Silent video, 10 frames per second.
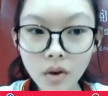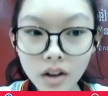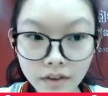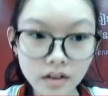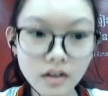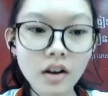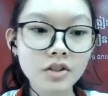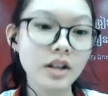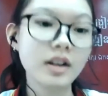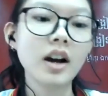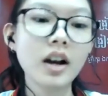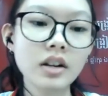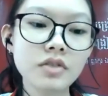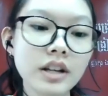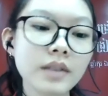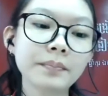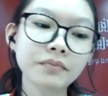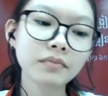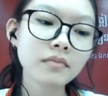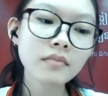Speaking. Practice speaking
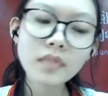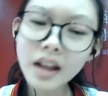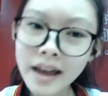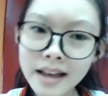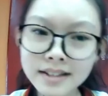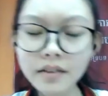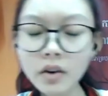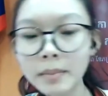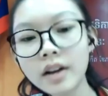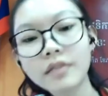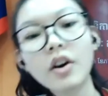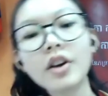with yourself in front of the mirror.